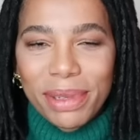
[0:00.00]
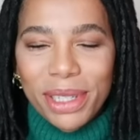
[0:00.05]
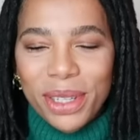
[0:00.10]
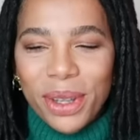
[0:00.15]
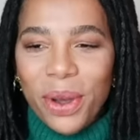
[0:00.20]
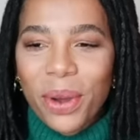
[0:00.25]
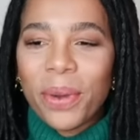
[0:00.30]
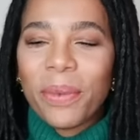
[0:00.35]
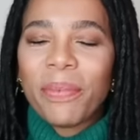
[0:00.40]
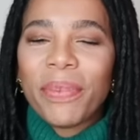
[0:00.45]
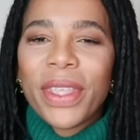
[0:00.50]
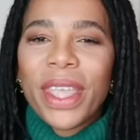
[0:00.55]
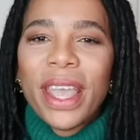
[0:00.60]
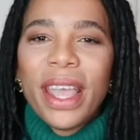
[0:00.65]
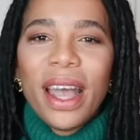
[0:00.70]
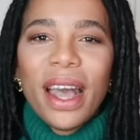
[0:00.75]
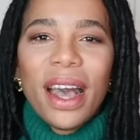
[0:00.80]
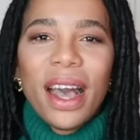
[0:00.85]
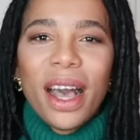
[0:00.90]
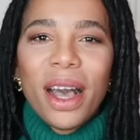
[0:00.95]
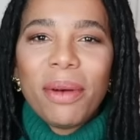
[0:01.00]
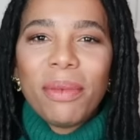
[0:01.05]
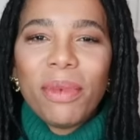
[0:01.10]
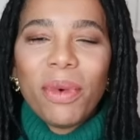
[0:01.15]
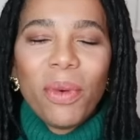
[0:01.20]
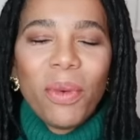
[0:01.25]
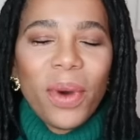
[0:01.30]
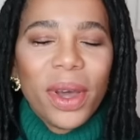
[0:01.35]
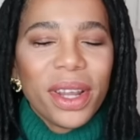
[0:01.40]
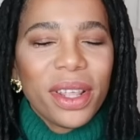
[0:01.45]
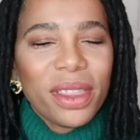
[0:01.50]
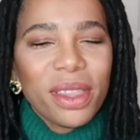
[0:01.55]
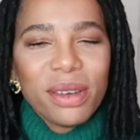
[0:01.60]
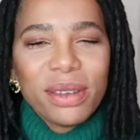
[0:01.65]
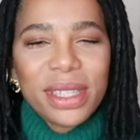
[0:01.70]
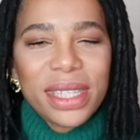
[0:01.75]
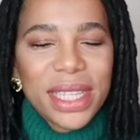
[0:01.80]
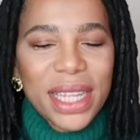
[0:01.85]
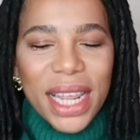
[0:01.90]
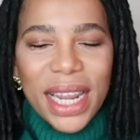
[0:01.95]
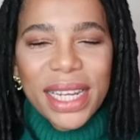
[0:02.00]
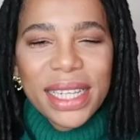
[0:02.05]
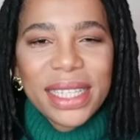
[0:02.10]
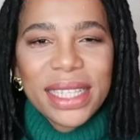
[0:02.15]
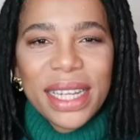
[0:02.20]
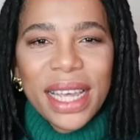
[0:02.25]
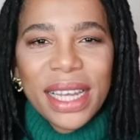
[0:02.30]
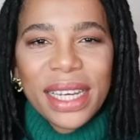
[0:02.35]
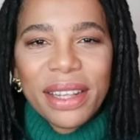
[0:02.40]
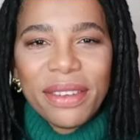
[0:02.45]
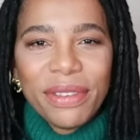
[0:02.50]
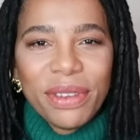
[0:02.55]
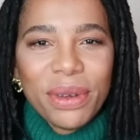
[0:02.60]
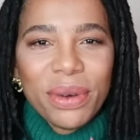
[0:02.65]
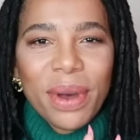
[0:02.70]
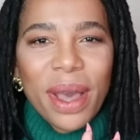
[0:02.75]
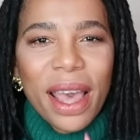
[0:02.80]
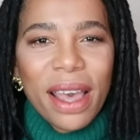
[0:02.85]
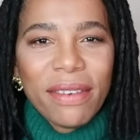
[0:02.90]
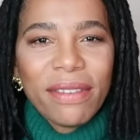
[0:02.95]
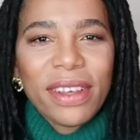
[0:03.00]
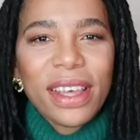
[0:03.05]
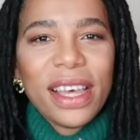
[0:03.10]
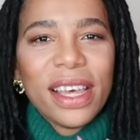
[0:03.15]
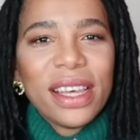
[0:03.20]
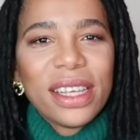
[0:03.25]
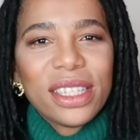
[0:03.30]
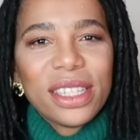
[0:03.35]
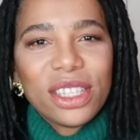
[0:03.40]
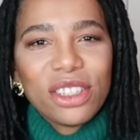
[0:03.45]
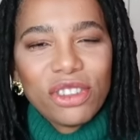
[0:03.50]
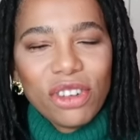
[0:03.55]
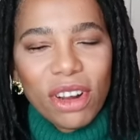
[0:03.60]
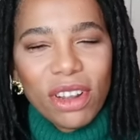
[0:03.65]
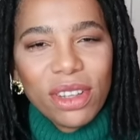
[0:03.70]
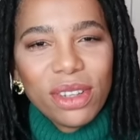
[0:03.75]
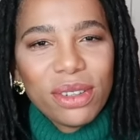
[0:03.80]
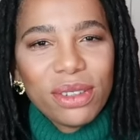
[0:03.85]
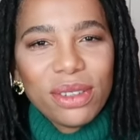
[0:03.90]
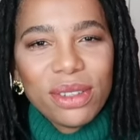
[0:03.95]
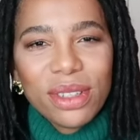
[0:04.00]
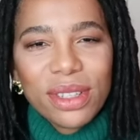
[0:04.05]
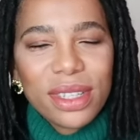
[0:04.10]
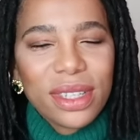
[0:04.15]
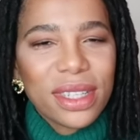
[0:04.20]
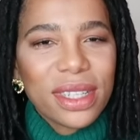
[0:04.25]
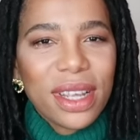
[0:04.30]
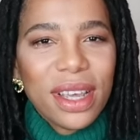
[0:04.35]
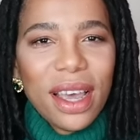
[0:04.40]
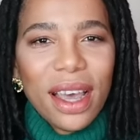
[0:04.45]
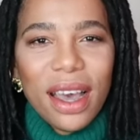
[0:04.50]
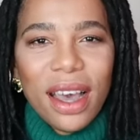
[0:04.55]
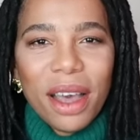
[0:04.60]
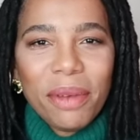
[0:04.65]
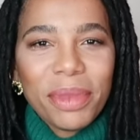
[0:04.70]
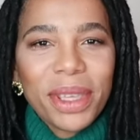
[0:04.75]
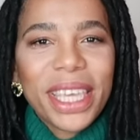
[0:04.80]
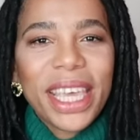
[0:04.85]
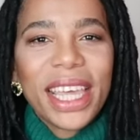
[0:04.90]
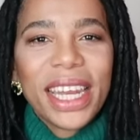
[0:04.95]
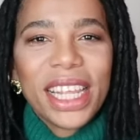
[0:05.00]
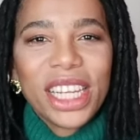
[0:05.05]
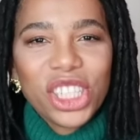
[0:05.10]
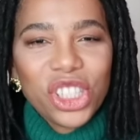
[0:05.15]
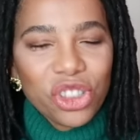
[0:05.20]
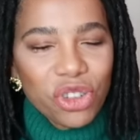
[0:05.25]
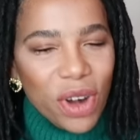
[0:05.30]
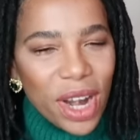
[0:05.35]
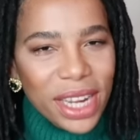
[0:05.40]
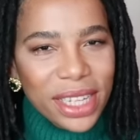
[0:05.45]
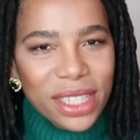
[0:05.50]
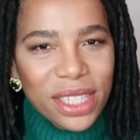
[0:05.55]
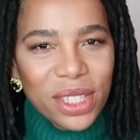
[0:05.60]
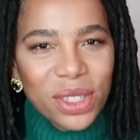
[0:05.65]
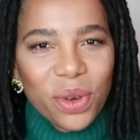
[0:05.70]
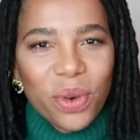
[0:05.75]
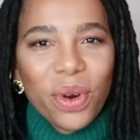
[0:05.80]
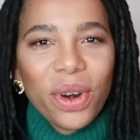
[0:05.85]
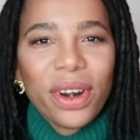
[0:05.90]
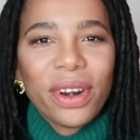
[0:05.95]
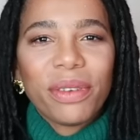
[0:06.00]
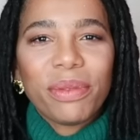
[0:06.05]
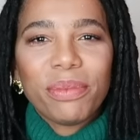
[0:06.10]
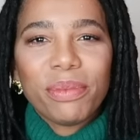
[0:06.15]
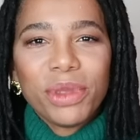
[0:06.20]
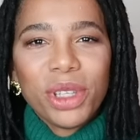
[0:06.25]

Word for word: So um, one of those things that if you have struggles um, getting dressed or,